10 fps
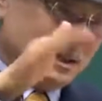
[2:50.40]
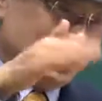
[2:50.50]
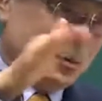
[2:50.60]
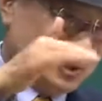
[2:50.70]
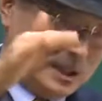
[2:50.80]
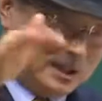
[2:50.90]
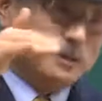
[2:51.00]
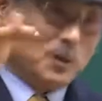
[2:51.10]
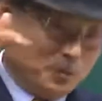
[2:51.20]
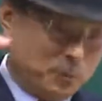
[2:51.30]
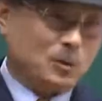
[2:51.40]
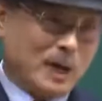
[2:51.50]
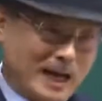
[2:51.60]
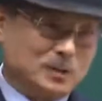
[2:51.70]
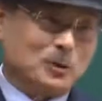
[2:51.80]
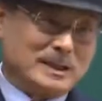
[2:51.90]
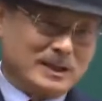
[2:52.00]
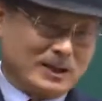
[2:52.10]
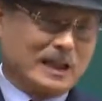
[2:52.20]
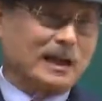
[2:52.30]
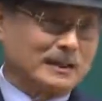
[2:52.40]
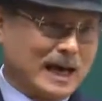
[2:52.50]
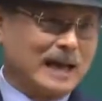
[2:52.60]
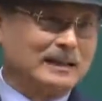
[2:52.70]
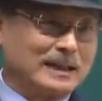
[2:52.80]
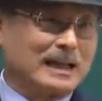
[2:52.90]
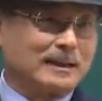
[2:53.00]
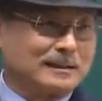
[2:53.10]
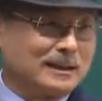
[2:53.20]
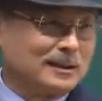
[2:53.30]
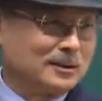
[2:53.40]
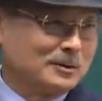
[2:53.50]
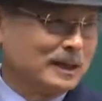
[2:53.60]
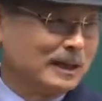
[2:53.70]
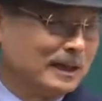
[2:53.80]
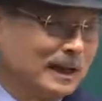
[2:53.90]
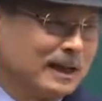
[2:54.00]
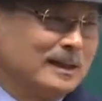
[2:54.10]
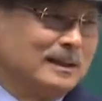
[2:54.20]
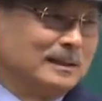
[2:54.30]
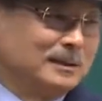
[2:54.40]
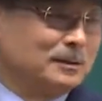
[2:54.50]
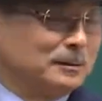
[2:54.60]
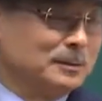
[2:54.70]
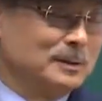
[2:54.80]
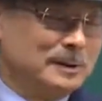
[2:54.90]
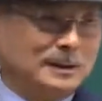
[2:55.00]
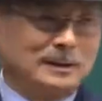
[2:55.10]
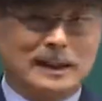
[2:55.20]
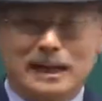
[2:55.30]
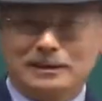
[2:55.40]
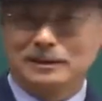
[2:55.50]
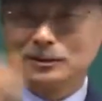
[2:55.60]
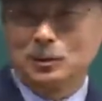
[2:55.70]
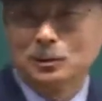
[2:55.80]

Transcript: Korea is currently at about 1.5%. Apply this growth rate to your